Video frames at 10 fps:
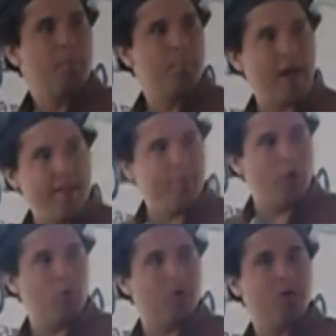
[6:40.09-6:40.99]
by
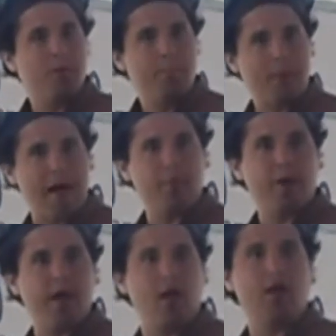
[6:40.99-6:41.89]
boat, by
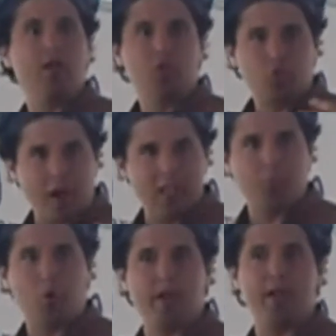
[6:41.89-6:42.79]
rail,
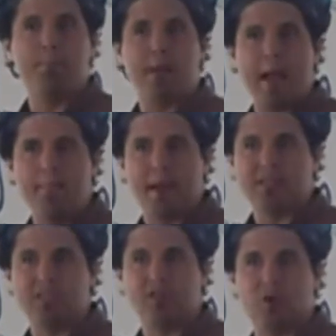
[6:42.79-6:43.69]
transporting it by
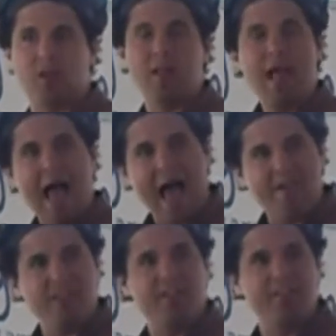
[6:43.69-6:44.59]
bicycle,
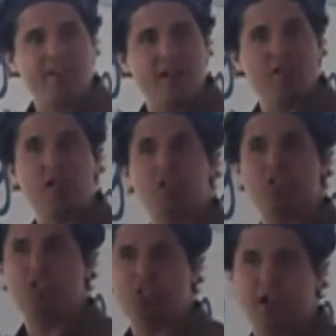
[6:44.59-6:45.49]
having fun
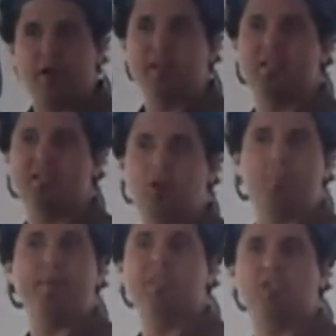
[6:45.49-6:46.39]
sharing this little
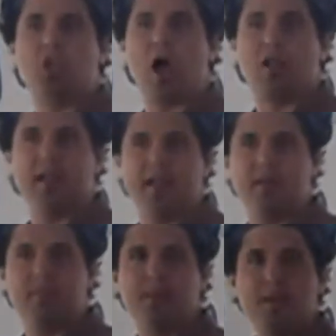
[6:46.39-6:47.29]
piece of chocolate.
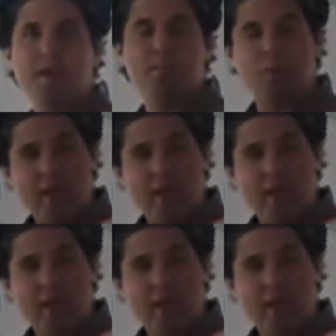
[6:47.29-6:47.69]
But we